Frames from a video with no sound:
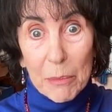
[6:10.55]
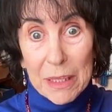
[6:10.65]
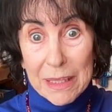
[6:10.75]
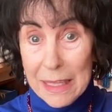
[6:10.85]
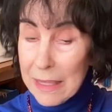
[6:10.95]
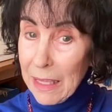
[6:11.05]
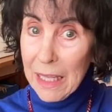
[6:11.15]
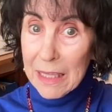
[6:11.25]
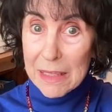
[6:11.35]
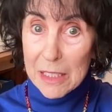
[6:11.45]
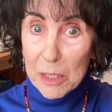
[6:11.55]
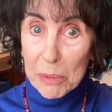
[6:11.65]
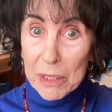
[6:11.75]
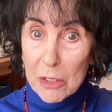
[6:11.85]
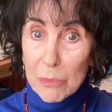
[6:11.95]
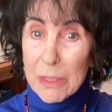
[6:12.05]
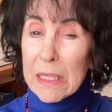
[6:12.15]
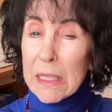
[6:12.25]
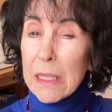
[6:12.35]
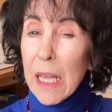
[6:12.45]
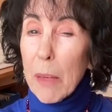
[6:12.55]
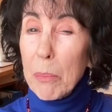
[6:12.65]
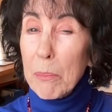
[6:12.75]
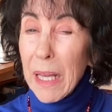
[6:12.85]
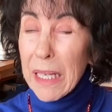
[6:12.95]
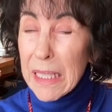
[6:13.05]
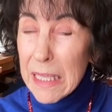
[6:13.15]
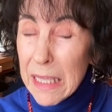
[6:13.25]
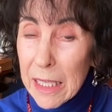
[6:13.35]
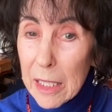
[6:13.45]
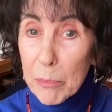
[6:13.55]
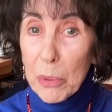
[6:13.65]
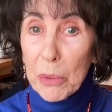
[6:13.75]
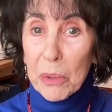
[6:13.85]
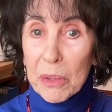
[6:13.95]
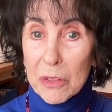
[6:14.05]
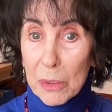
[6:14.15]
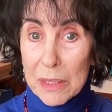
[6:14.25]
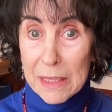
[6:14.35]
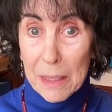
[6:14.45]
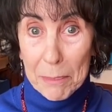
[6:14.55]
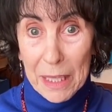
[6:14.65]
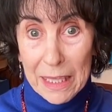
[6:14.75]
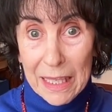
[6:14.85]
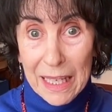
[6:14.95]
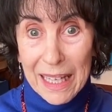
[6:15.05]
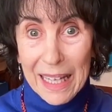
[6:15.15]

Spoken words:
I mean, it takes a lot of discipline to resist that magnetic pull towards somebody.